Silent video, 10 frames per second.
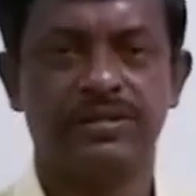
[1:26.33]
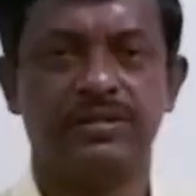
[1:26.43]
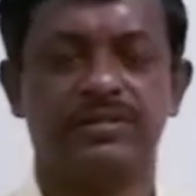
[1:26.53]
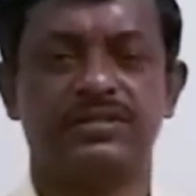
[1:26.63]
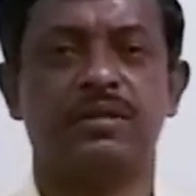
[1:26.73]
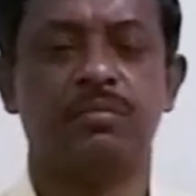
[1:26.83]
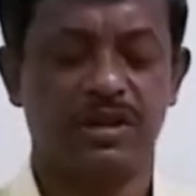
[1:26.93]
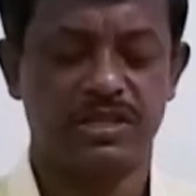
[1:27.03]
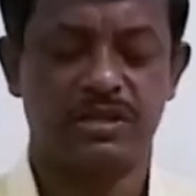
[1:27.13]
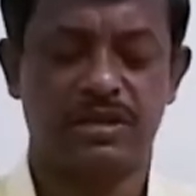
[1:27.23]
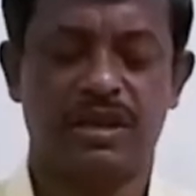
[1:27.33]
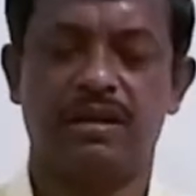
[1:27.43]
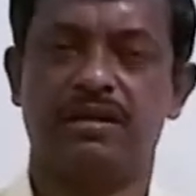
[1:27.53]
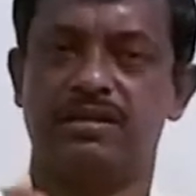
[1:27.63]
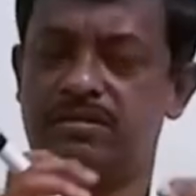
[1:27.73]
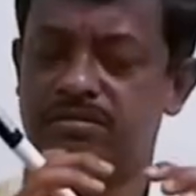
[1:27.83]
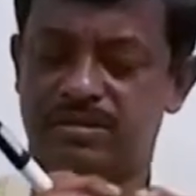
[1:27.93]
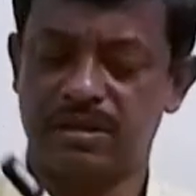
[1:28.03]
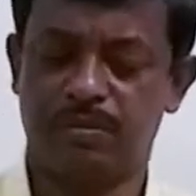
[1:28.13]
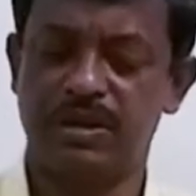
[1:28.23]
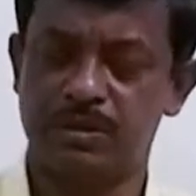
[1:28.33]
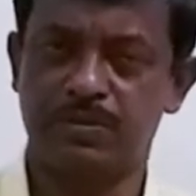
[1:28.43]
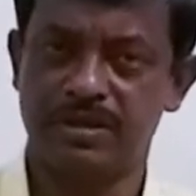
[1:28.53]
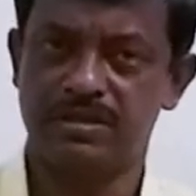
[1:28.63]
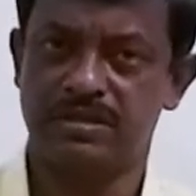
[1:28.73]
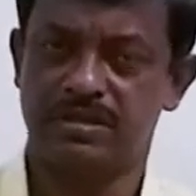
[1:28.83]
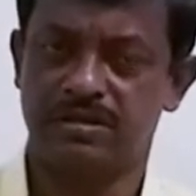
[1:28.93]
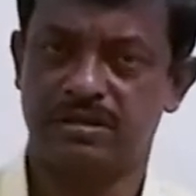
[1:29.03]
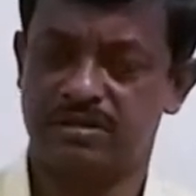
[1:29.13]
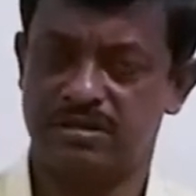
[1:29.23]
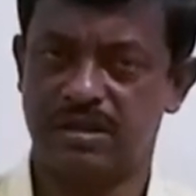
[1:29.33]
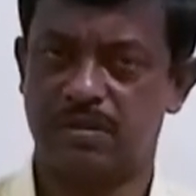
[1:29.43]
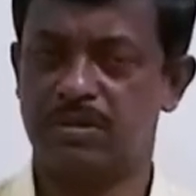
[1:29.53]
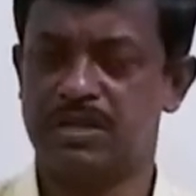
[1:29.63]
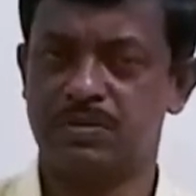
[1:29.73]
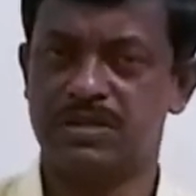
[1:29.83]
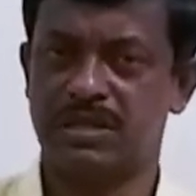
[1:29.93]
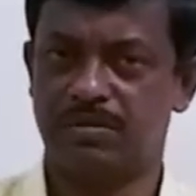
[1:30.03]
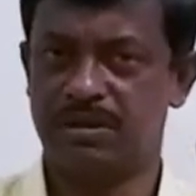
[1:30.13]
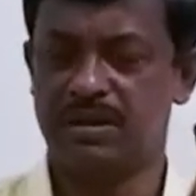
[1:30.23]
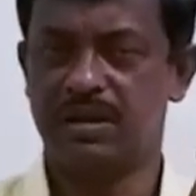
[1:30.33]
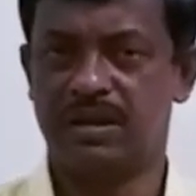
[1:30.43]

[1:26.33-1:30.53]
sample space, there is sample space having